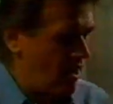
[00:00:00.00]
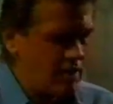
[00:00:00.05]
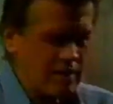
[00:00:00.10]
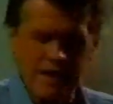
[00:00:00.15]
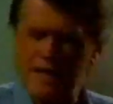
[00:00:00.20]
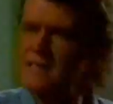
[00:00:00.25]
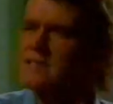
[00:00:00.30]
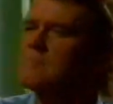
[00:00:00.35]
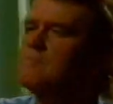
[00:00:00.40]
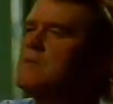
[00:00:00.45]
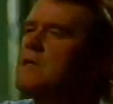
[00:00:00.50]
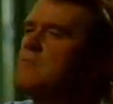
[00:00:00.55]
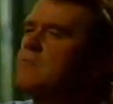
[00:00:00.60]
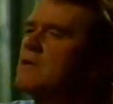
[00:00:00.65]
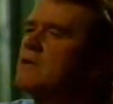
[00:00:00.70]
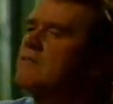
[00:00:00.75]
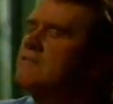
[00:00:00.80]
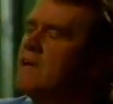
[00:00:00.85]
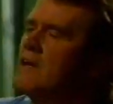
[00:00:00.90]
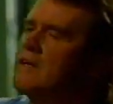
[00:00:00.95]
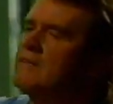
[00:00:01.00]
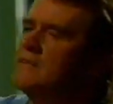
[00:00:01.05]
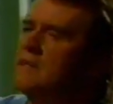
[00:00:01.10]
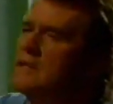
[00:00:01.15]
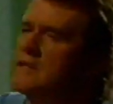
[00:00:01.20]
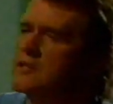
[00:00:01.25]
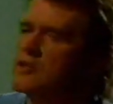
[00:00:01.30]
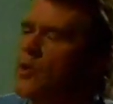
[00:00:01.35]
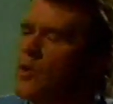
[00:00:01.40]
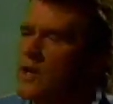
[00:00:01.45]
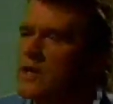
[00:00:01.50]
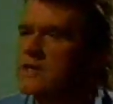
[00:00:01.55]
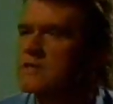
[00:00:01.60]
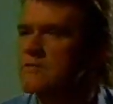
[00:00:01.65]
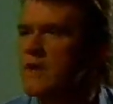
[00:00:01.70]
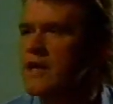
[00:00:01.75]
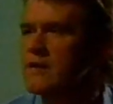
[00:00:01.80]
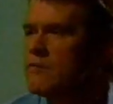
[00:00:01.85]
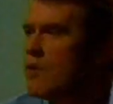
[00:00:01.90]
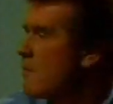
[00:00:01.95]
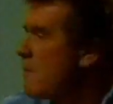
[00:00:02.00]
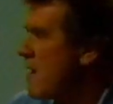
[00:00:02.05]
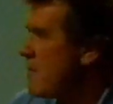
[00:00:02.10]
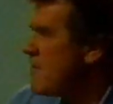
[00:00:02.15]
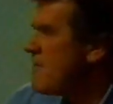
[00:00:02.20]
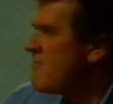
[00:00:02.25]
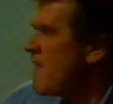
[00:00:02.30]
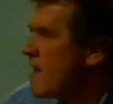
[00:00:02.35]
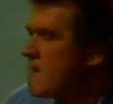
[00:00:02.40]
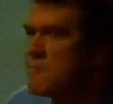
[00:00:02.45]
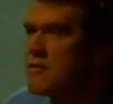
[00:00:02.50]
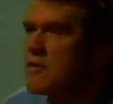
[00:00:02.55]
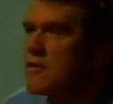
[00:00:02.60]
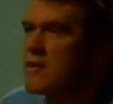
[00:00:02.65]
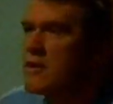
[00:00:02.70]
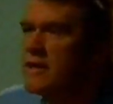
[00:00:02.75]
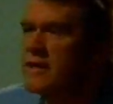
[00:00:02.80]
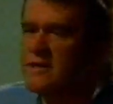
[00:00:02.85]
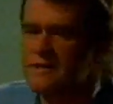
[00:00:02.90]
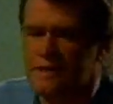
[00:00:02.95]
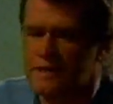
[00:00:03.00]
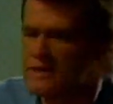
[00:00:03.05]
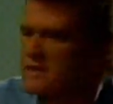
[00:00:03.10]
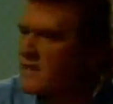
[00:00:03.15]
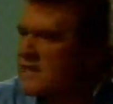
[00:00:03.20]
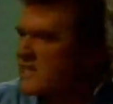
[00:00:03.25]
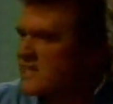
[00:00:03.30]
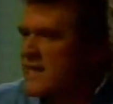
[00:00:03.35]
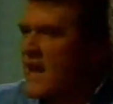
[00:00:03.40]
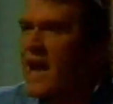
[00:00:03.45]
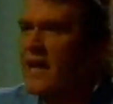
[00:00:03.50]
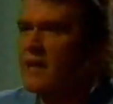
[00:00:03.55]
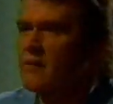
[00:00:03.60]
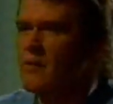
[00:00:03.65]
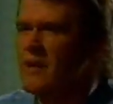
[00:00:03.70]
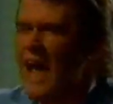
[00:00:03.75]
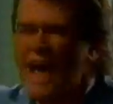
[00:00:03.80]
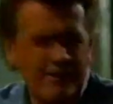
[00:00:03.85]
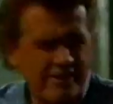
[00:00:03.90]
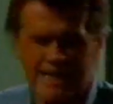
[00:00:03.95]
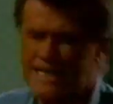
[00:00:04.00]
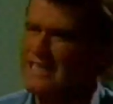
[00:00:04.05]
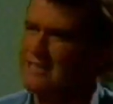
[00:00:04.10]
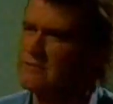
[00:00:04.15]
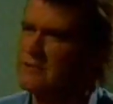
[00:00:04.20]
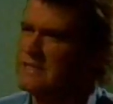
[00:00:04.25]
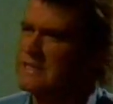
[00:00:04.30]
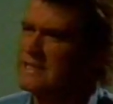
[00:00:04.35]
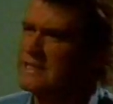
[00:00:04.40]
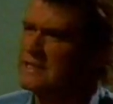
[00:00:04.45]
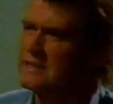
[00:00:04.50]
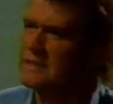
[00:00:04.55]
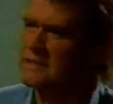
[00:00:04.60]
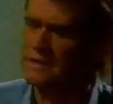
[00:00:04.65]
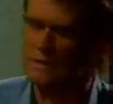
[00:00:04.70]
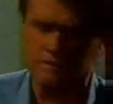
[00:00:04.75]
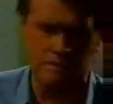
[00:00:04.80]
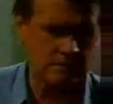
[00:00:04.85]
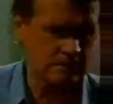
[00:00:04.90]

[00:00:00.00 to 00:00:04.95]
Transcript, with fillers: all kinds of people involved in his quest, right? Well, maybe Van Buren is the, the silent one. How the hell would I know? He